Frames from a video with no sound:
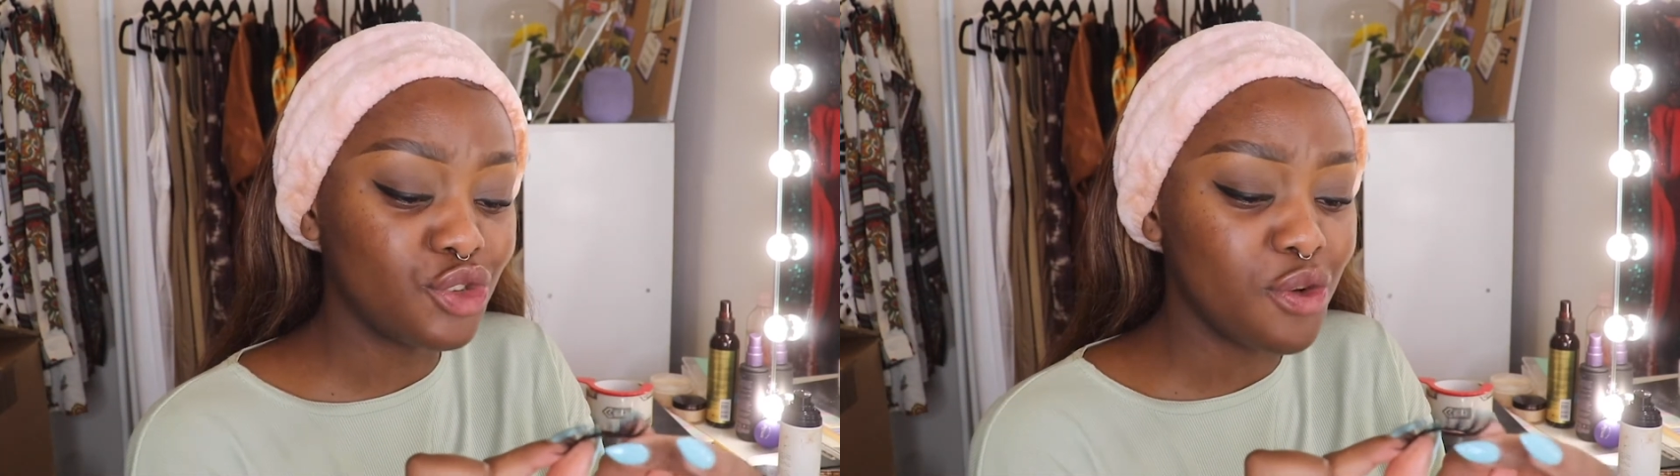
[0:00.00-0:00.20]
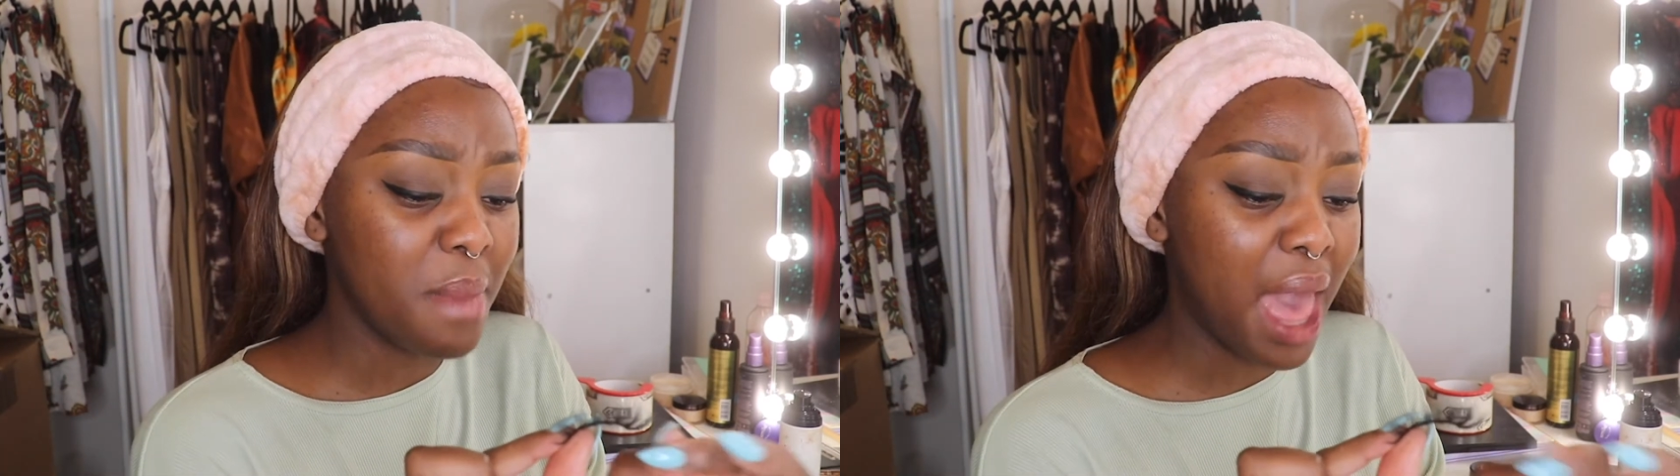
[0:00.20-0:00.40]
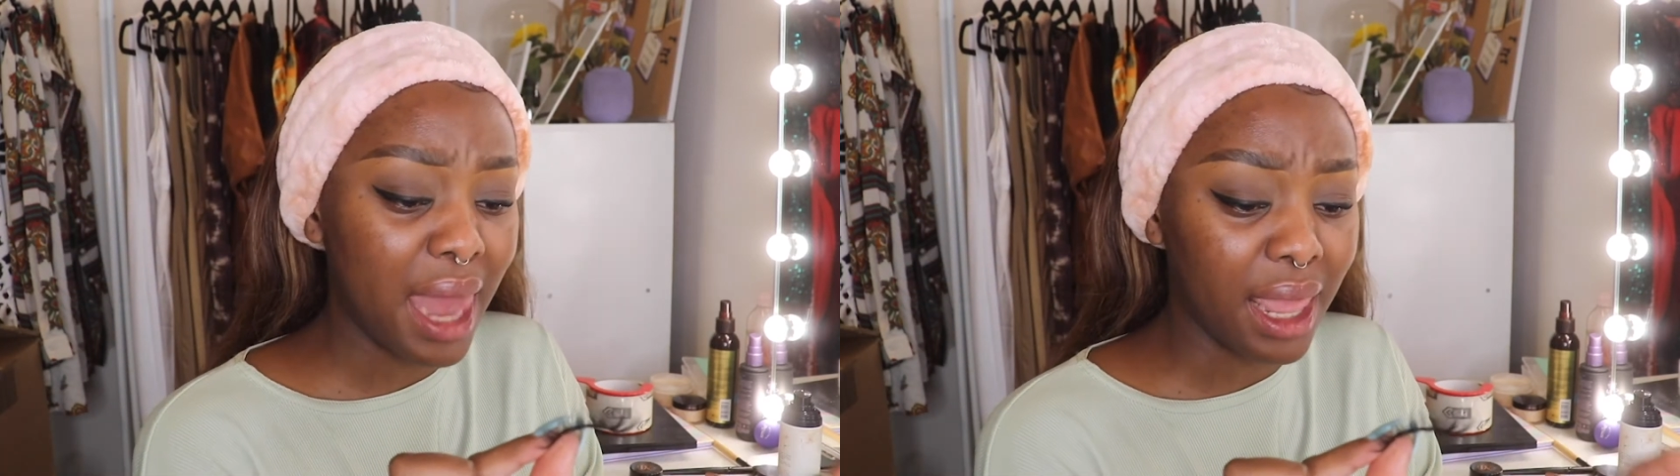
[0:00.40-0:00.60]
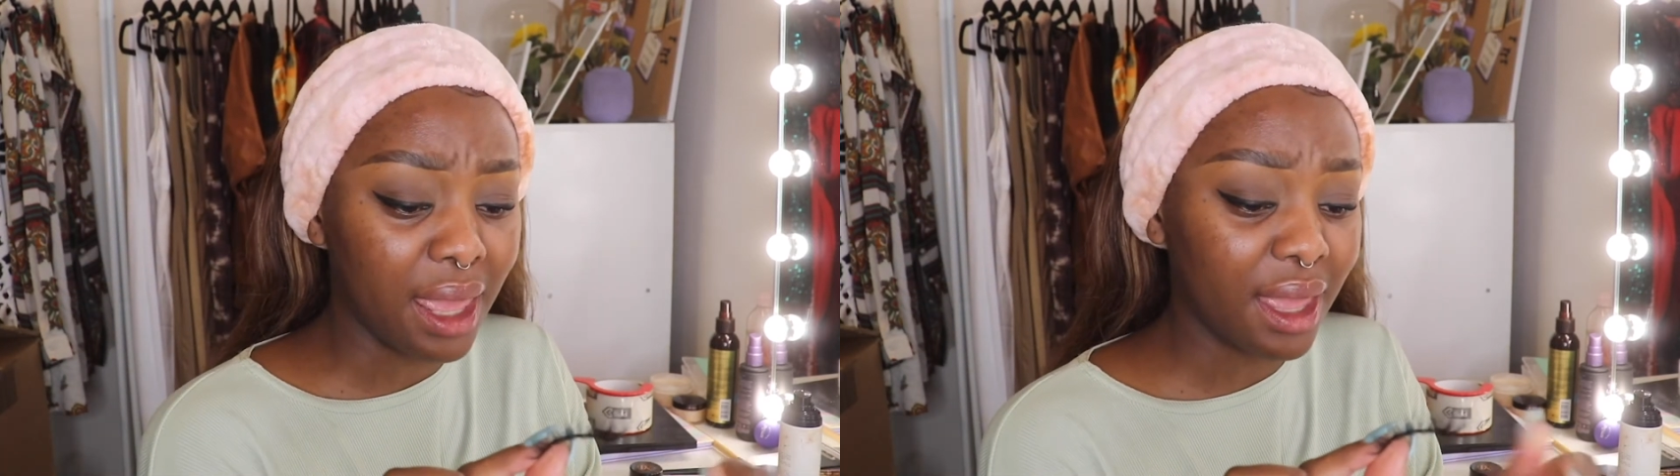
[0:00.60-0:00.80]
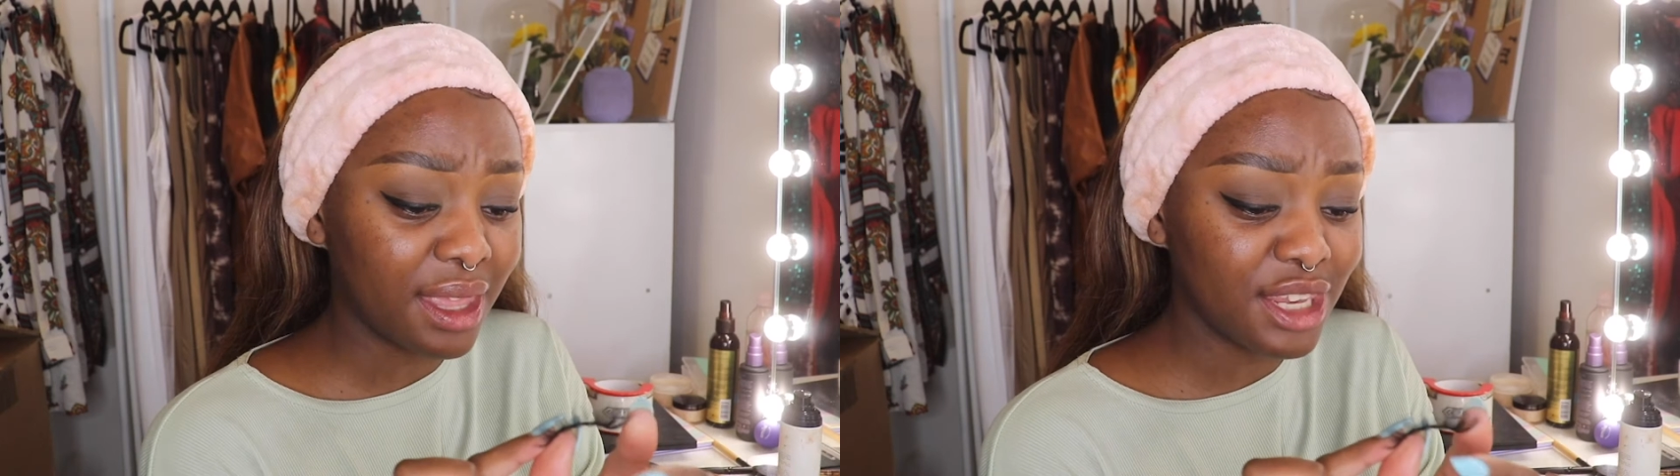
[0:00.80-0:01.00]

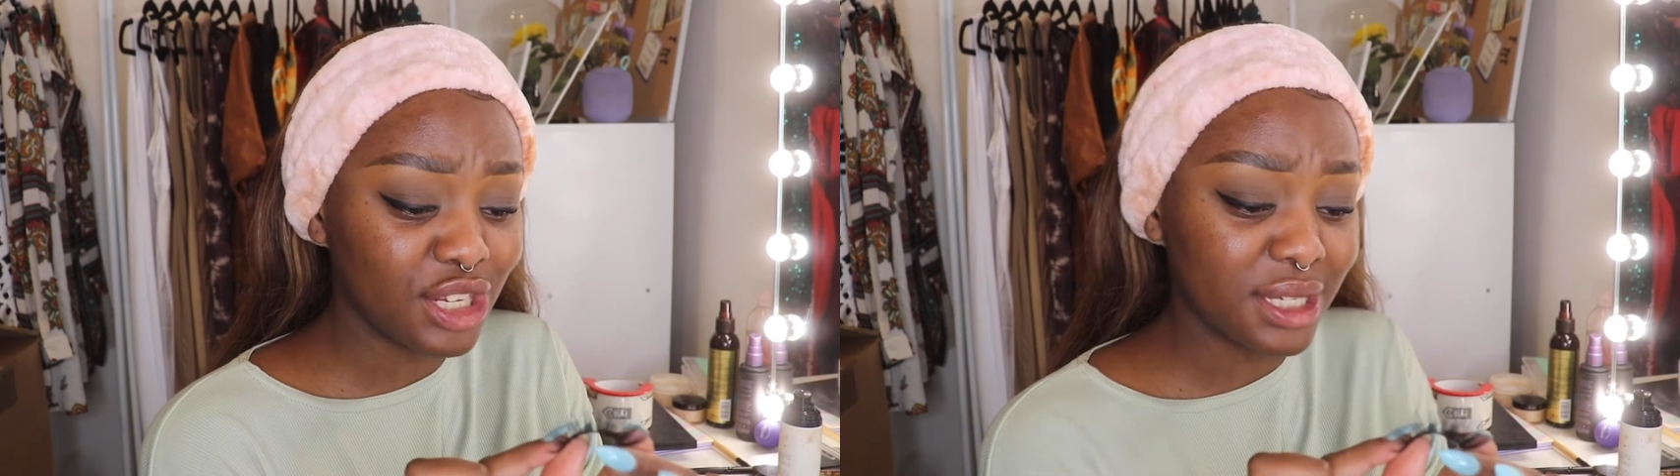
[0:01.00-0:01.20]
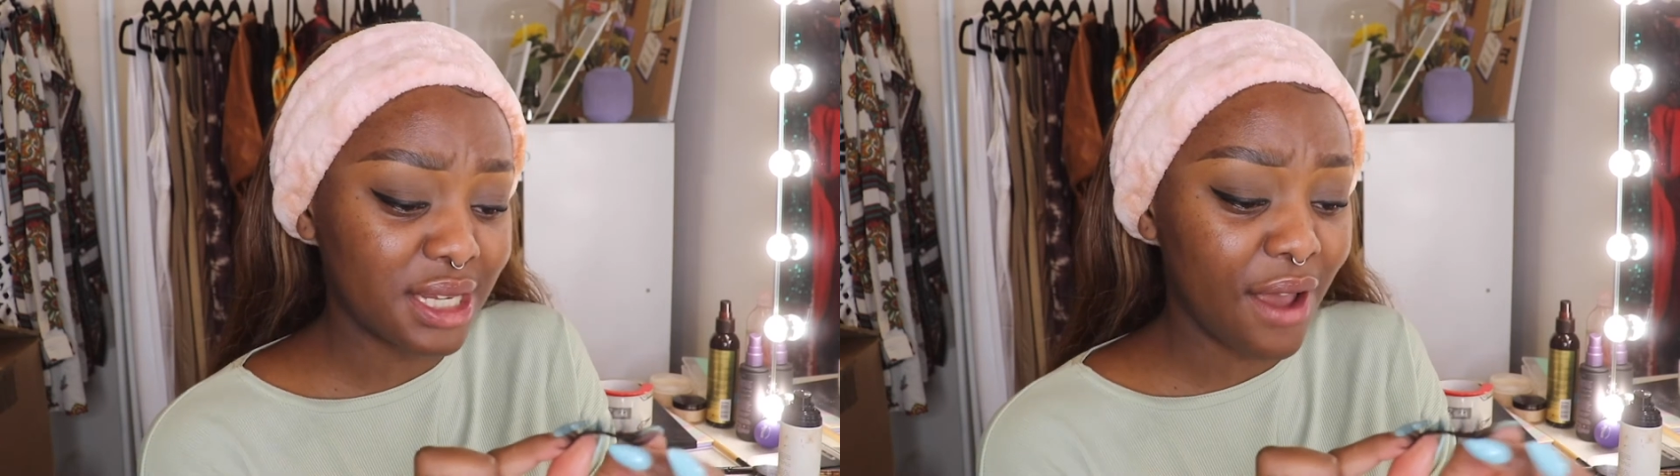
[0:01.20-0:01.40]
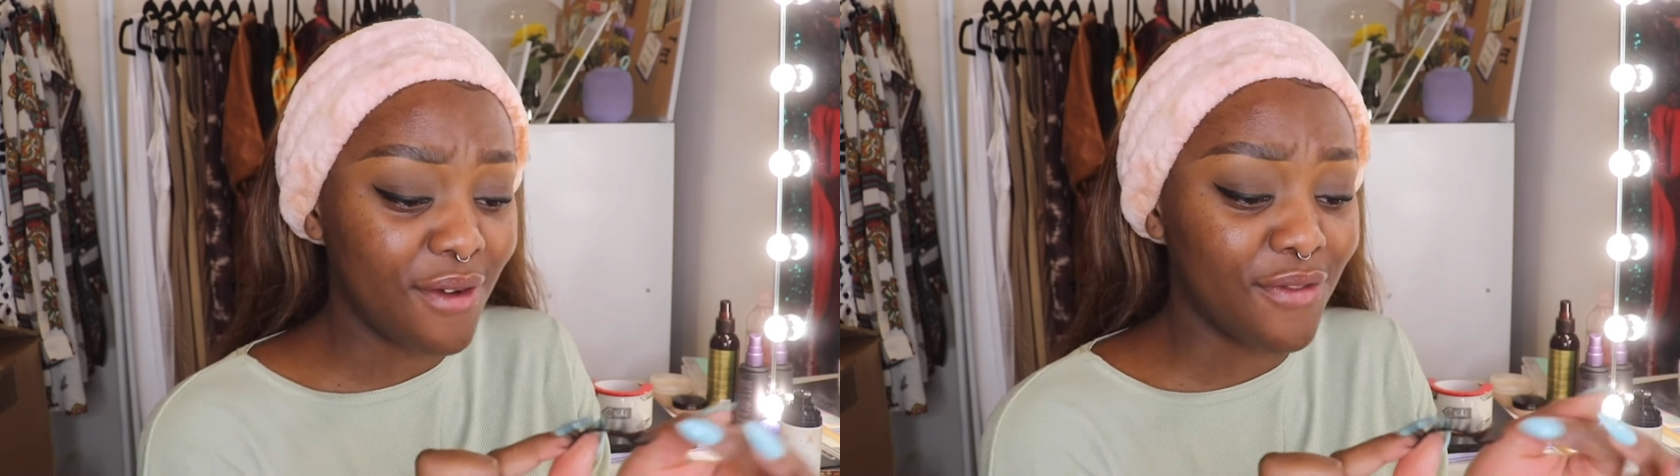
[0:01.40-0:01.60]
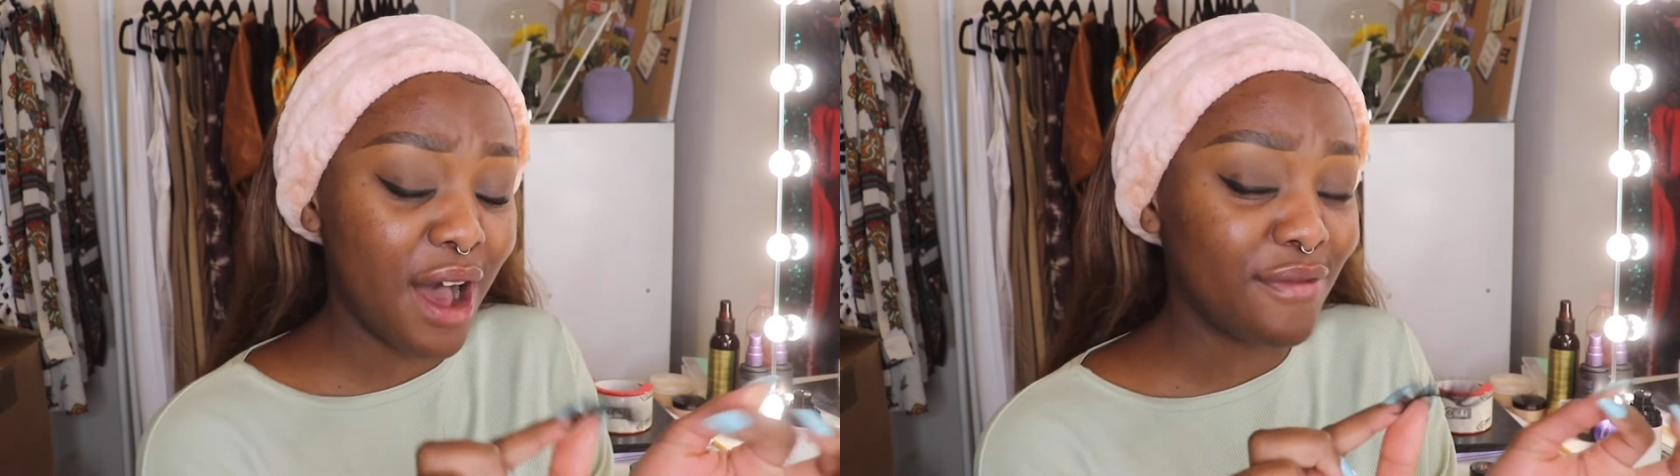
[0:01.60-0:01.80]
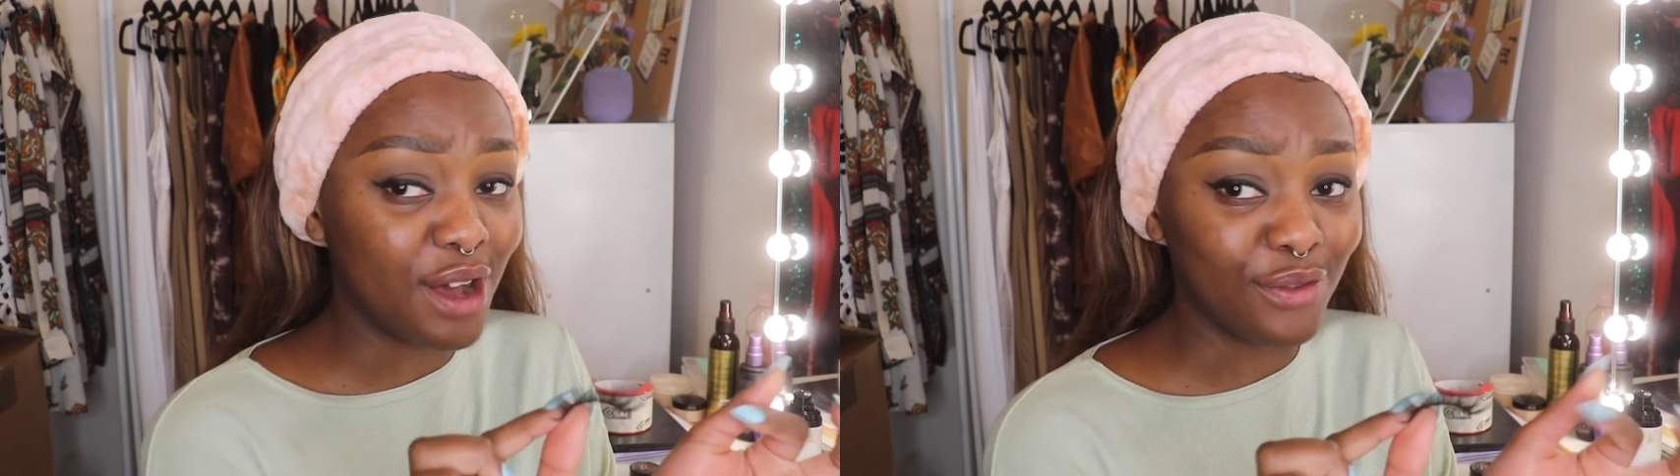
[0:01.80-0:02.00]
dramatic, just
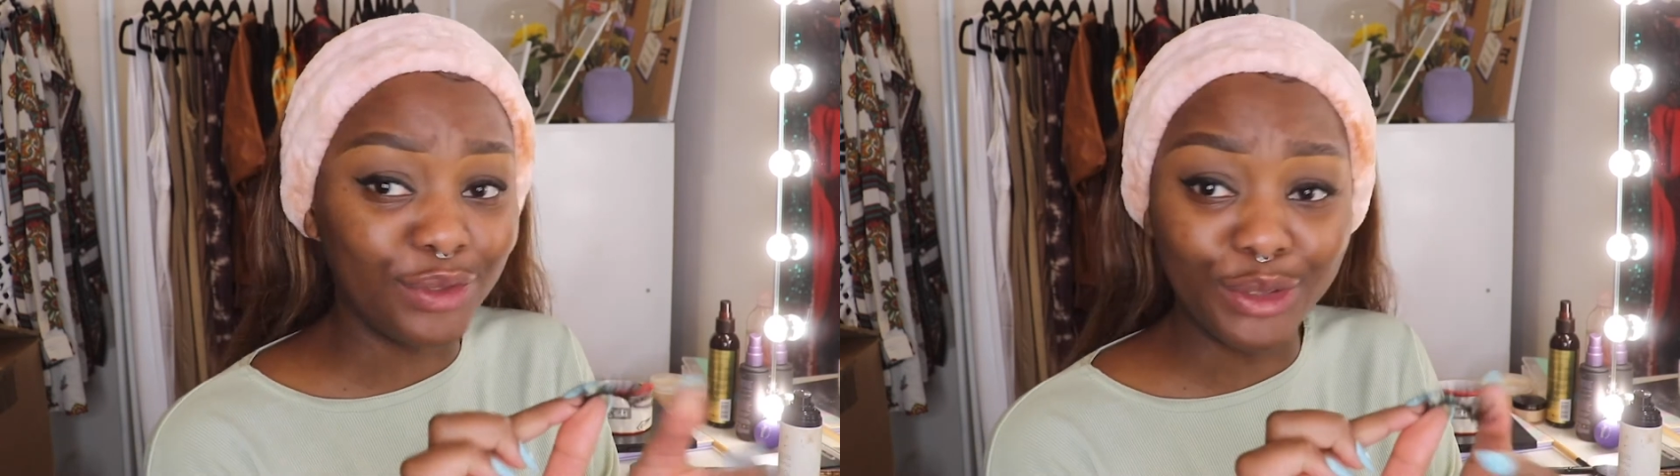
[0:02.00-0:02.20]
avava